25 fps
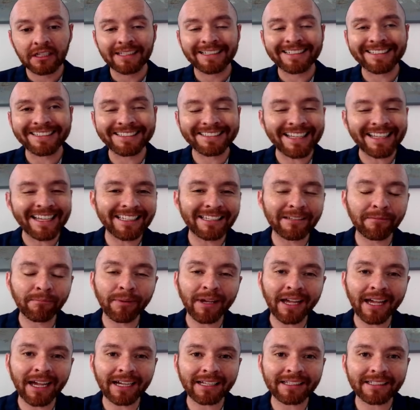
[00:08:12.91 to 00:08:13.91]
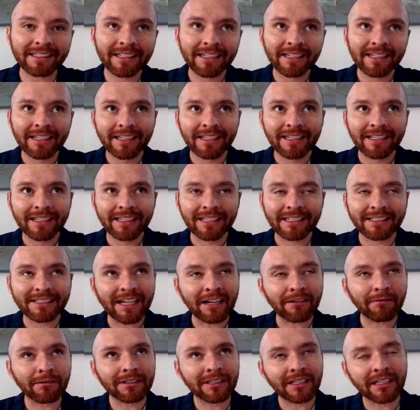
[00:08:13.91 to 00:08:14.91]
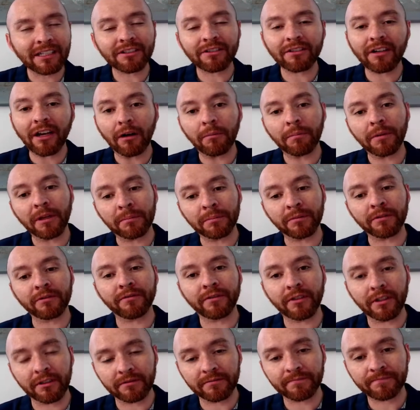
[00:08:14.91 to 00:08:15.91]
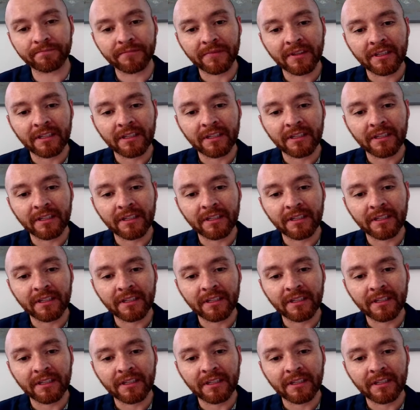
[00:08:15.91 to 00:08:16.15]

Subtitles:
Does that impact? Is that related to how people vote?